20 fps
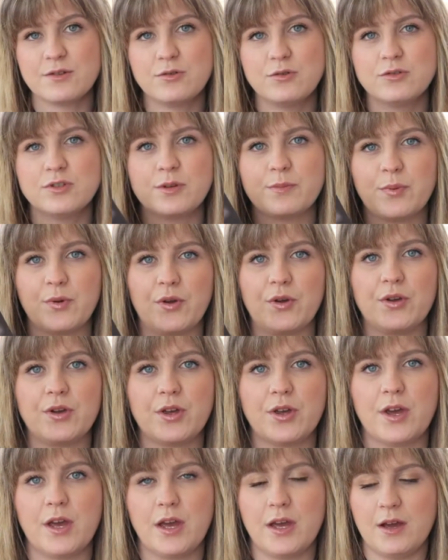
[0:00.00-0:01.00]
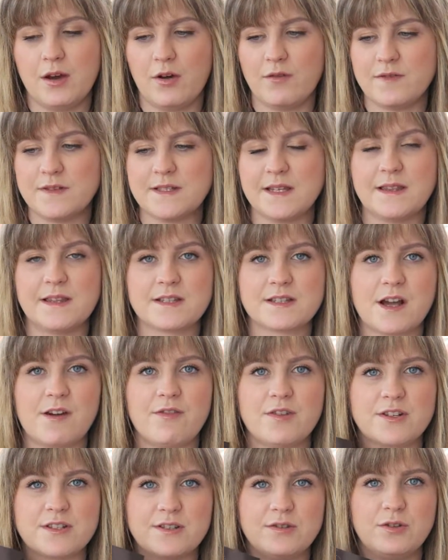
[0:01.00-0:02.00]
an older book. Obviously this
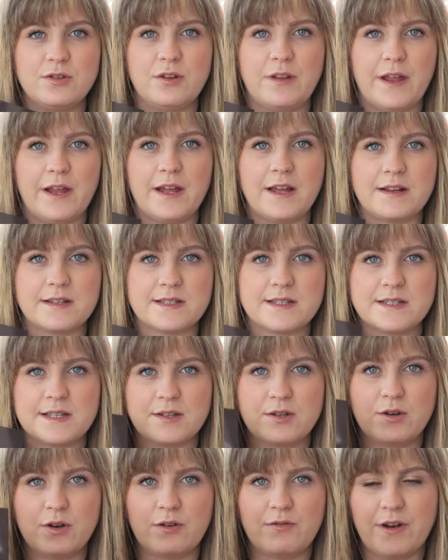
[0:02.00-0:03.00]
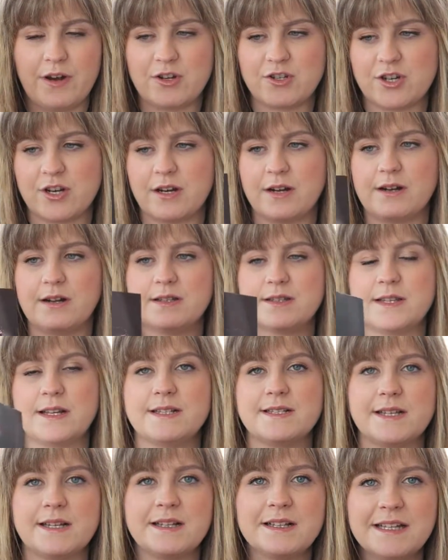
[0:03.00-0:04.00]
cover doesn't look like it because it's a newer version and it's
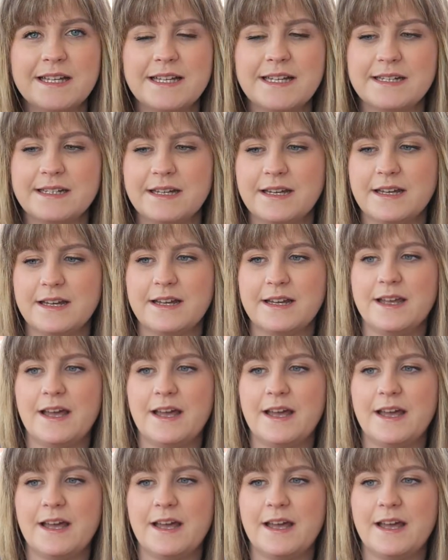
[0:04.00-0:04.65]
nice and clean,